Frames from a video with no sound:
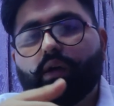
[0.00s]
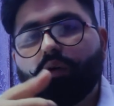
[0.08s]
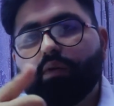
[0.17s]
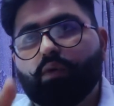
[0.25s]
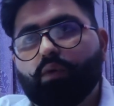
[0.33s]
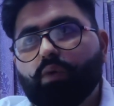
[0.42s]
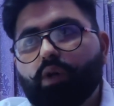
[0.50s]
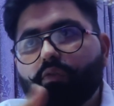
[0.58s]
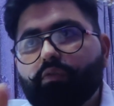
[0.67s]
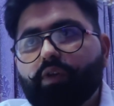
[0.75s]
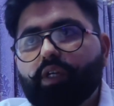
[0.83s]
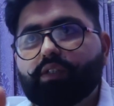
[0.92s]
Over
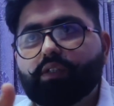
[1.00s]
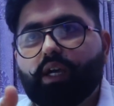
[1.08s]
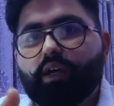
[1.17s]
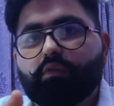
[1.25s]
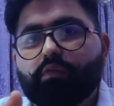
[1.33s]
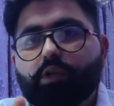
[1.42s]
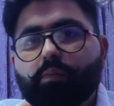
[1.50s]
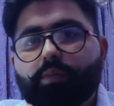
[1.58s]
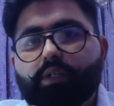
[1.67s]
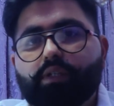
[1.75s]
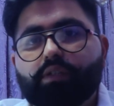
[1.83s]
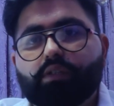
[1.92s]
Wix and
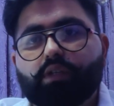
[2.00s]
WordPress,